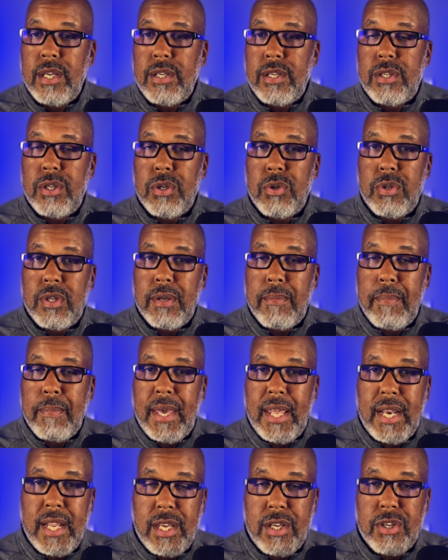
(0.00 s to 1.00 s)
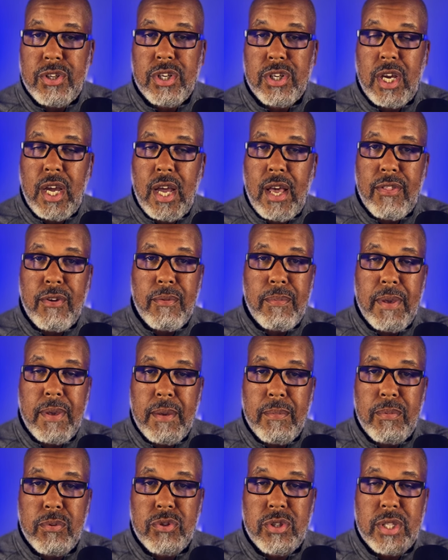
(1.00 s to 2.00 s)
to diminish other
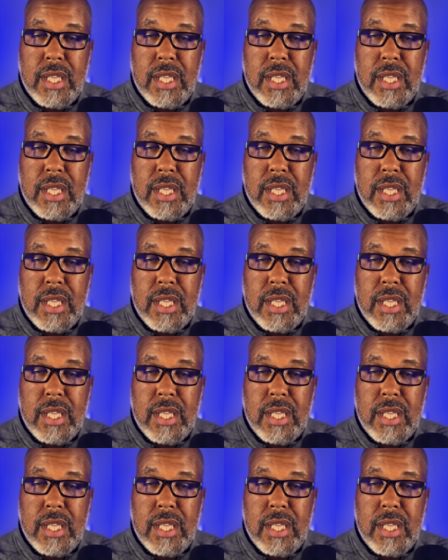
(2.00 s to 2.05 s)
people's